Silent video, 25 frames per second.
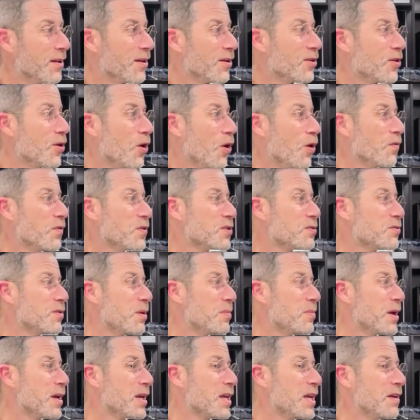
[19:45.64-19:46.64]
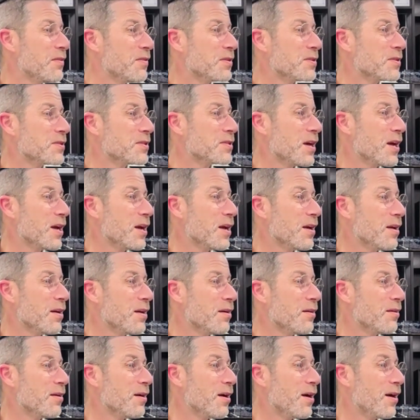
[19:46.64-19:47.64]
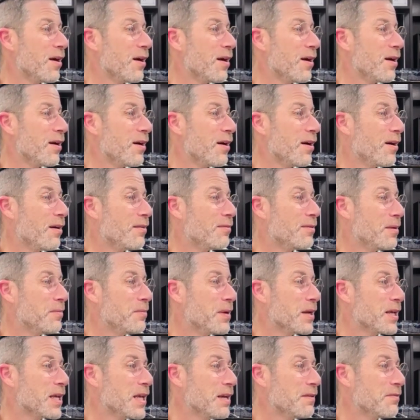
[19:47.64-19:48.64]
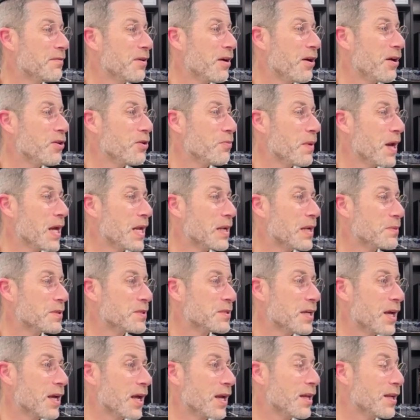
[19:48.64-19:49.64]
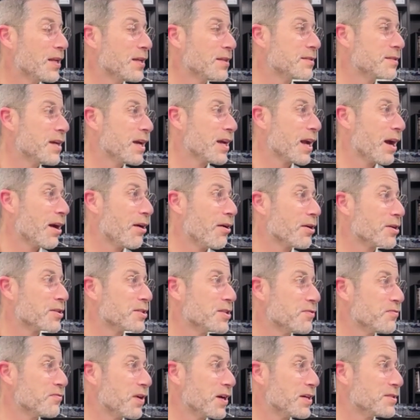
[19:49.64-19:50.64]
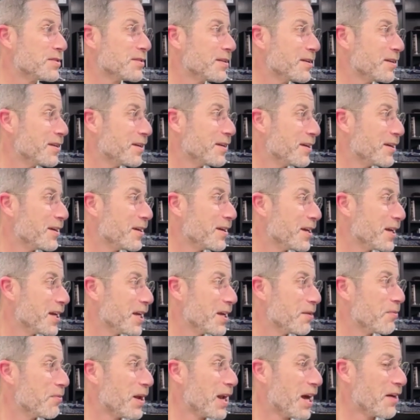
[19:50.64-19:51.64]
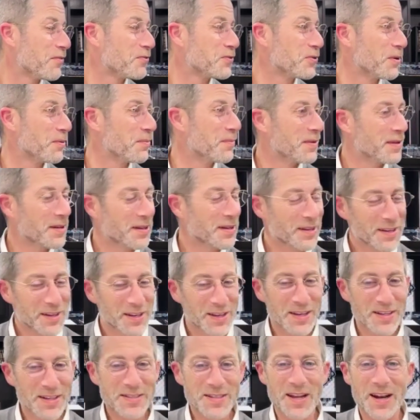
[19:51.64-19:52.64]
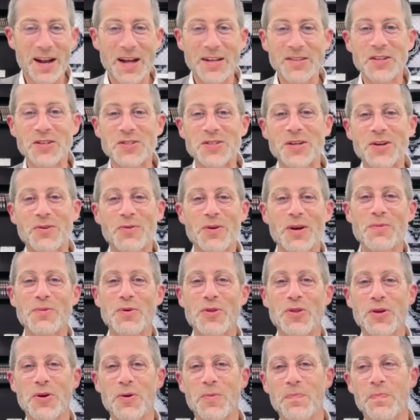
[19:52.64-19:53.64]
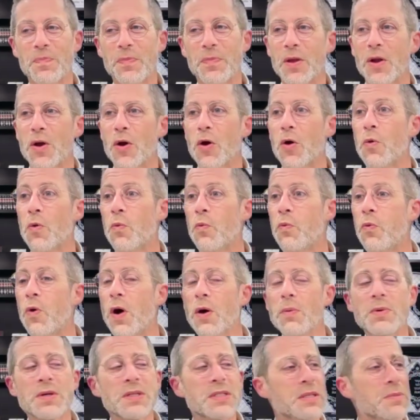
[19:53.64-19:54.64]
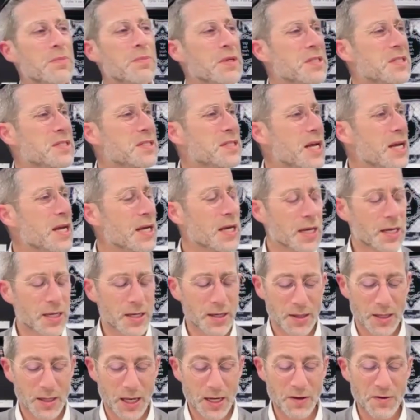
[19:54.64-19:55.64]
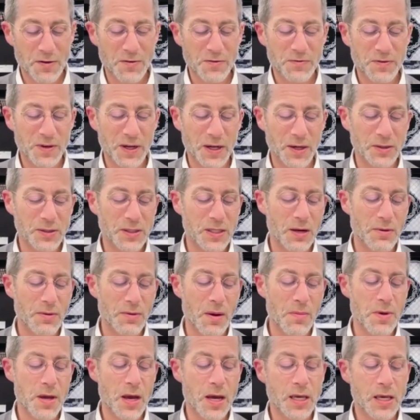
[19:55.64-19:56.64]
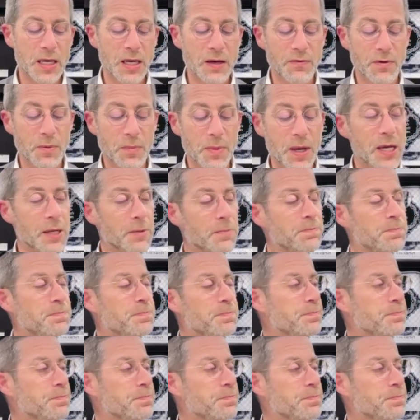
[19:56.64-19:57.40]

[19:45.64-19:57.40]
Go over to Rabbi Akiva and say, Rabbi Akiva, you made a mistake. You didn't take Eric's advice. He went after him. He said, I disagree with you. What was the mistake that he felt that Rabbi Akiva made?